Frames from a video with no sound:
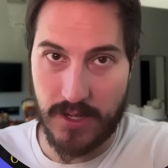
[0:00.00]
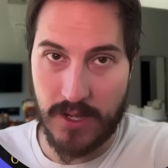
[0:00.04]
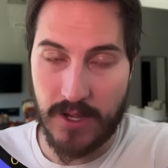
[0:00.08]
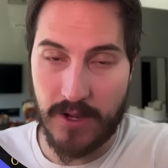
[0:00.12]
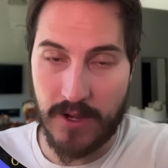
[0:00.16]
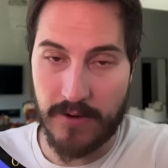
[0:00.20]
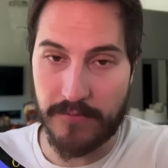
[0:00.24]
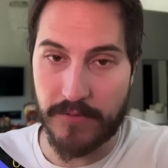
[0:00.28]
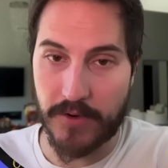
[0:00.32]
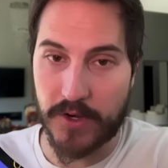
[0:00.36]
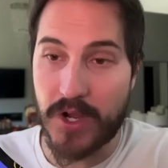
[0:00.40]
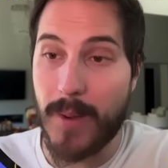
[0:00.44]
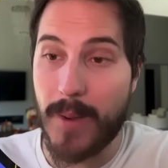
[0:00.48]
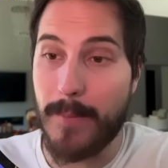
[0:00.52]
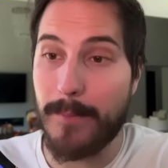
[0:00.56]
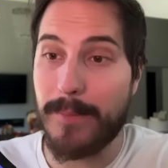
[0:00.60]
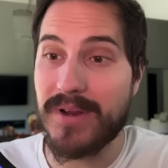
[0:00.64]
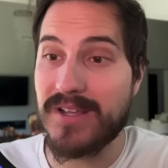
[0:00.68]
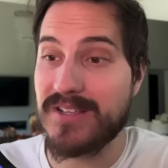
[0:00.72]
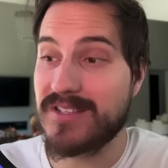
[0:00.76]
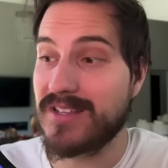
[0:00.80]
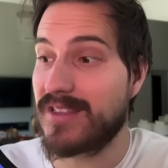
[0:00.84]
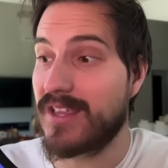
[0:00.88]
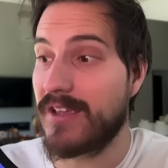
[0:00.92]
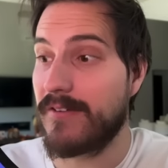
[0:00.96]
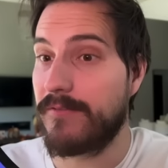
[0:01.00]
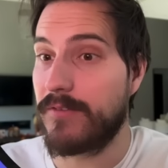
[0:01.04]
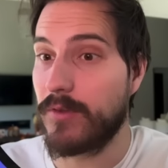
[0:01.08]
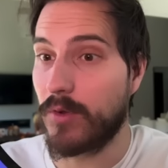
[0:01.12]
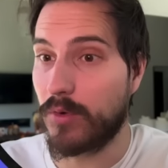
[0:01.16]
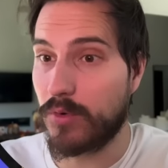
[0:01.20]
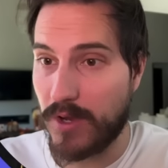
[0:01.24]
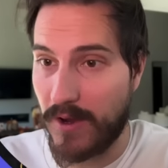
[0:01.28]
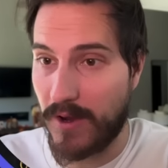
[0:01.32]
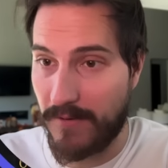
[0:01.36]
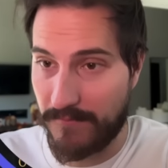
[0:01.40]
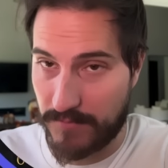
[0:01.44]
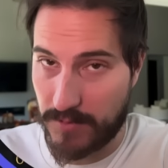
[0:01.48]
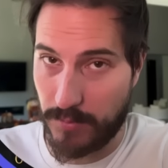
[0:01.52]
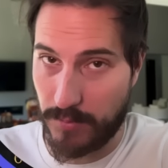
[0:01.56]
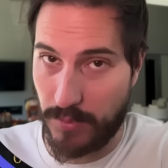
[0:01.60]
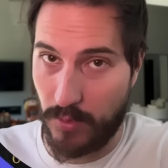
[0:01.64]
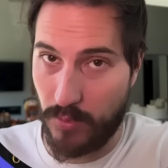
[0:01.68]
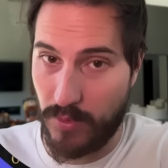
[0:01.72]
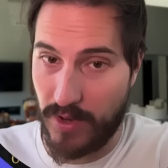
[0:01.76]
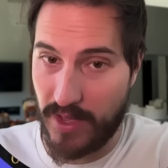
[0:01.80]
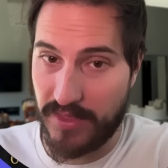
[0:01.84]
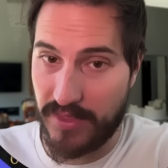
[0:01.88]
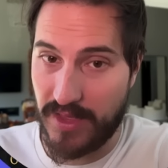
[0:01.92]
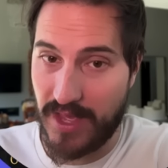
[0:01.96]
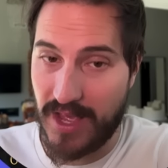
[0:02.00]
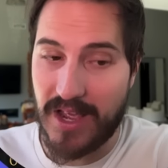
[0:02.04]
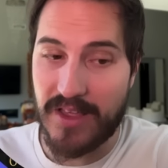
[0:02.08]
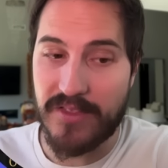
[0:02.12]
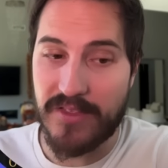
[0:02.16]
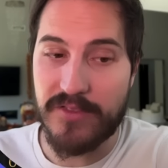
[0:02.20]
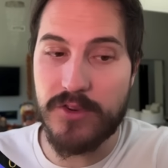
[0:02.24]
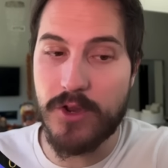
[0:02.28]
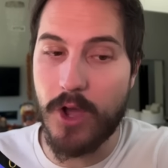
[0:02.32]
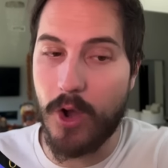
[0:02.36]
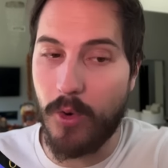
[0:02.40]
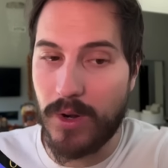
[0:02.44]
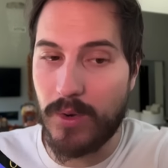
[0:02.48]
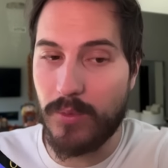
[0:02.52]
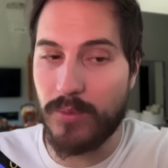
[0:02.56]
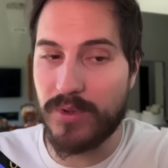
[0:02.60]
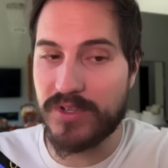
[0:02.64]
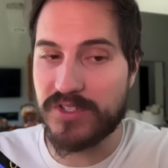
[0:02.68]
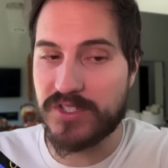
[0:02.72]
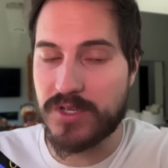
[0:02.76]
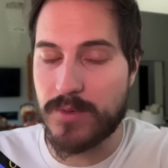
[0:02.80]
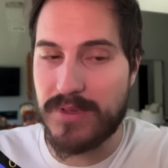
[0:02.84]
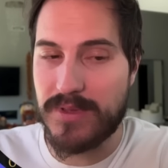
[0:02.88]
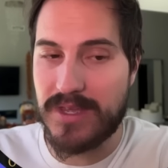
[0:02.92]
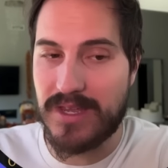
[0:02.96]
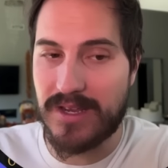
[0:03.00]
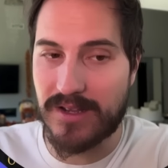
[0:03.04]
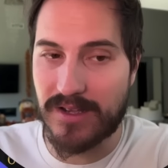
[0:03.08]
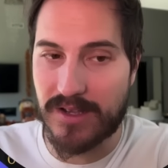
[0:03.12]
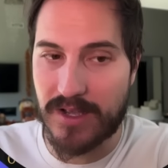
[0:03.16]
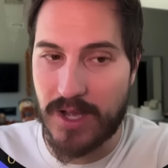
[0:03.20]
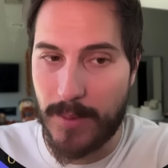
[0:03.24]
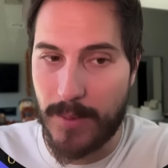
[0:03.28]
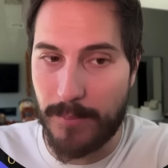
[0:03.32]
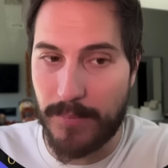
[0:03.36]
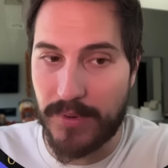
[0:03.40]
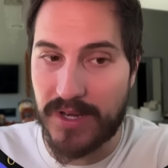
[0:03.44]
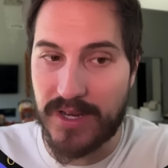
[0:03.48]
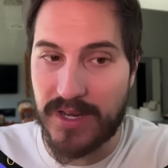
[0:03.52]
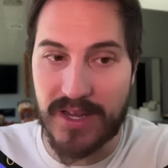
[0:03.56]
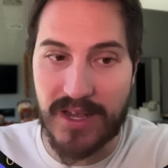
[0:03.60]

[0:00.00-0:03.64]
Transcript: for companies that they feel comfortable with. No one wants to be in a company